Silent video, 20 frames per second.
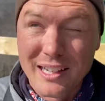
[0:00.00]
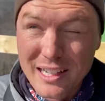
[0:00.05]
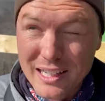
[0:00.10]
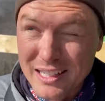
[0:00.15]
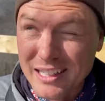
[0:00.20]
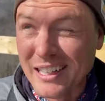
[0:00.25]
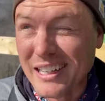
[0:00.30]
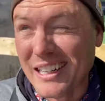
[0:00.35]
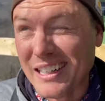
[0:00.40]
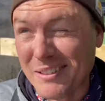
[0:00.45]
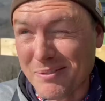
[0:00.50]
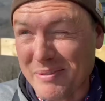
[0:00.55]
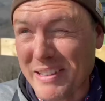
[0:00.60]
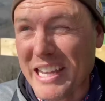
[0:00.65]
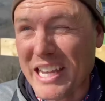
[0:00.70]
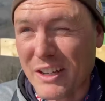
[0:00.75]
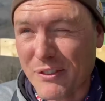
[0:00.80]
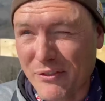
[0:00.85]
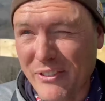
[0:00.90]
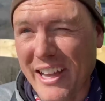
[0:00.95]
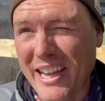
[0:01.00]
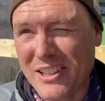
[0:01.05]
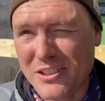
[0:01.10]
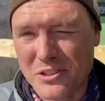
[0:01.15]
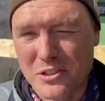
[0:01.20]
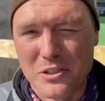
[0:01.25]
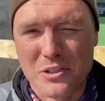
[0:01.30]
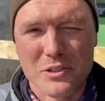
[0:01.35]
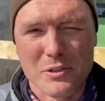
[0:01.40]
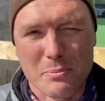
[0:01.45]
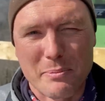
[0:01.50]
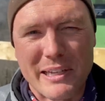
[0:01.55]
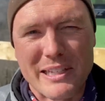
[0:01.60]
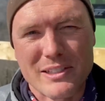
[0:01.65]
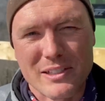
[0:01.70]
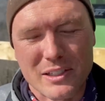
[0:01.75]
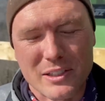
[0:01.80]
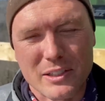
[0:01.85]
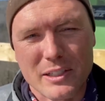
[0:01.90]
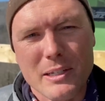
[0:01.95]
um, fasteners
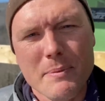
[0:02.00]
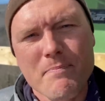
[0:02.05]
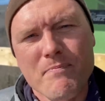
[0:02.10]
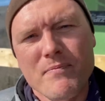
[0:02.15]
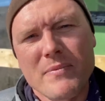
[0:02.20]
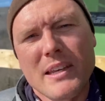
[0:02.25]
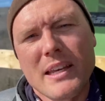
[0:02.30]
basically.